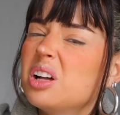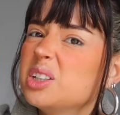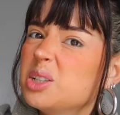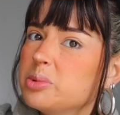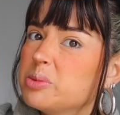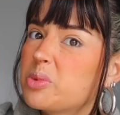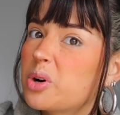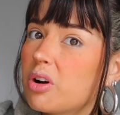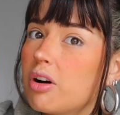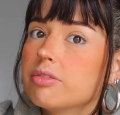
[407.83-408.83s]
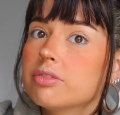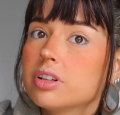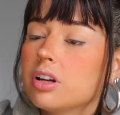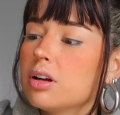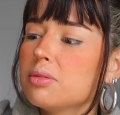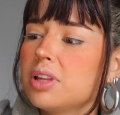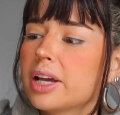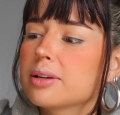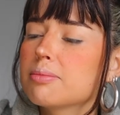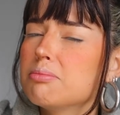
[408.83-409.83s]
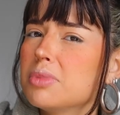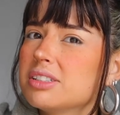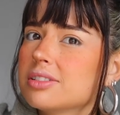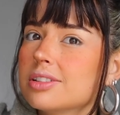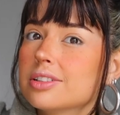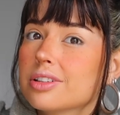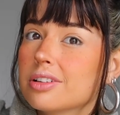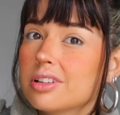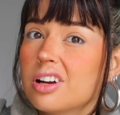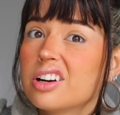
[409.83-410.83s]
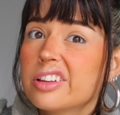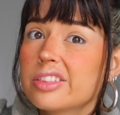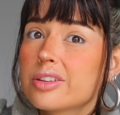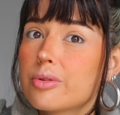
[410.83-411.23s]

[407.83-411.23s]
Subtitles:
a little bit more of a like mustard earth